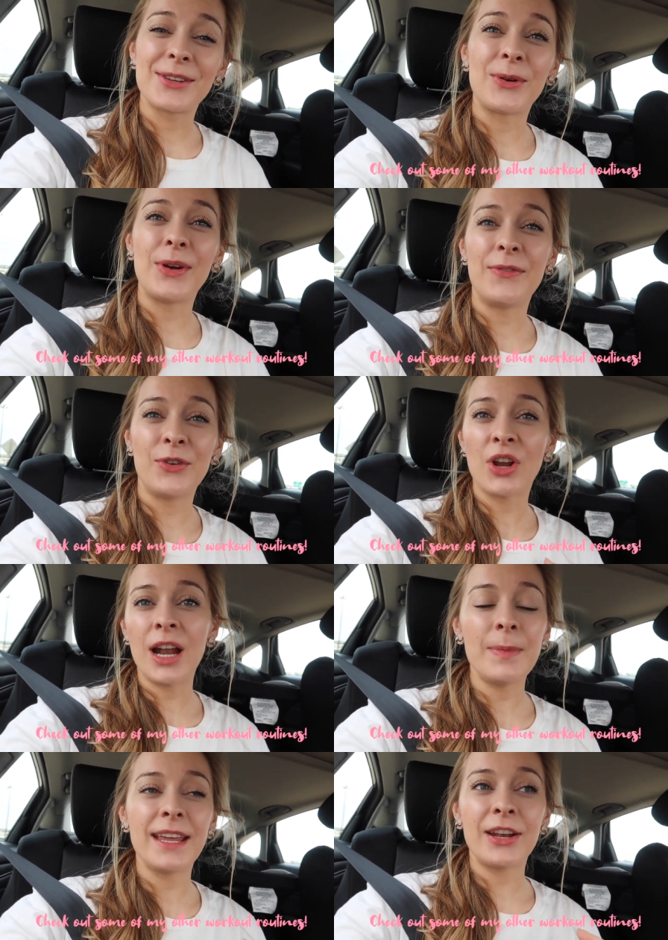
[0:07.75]
so if you're
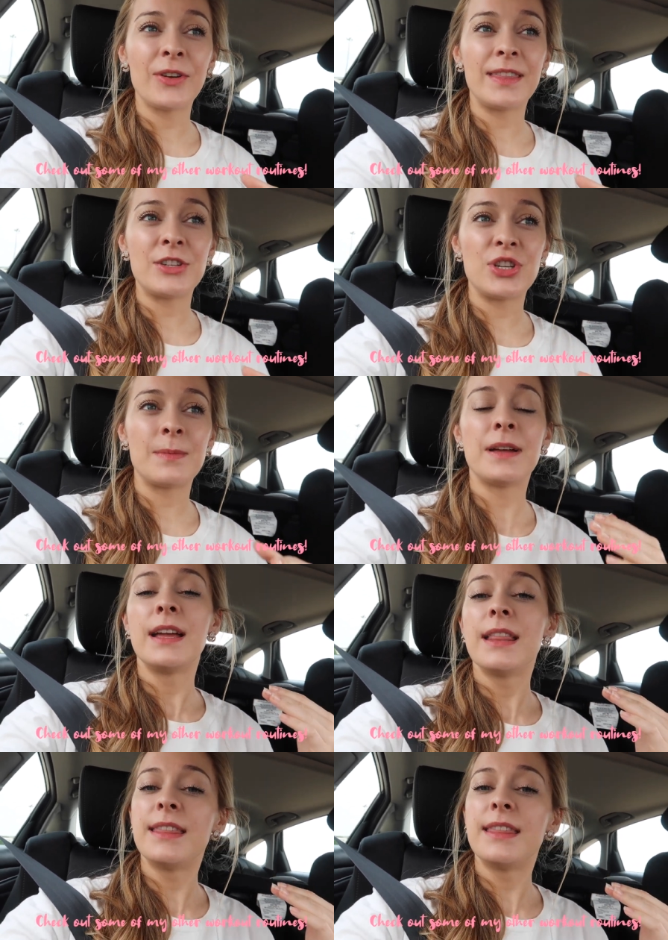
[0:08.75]
not a beginner in the gym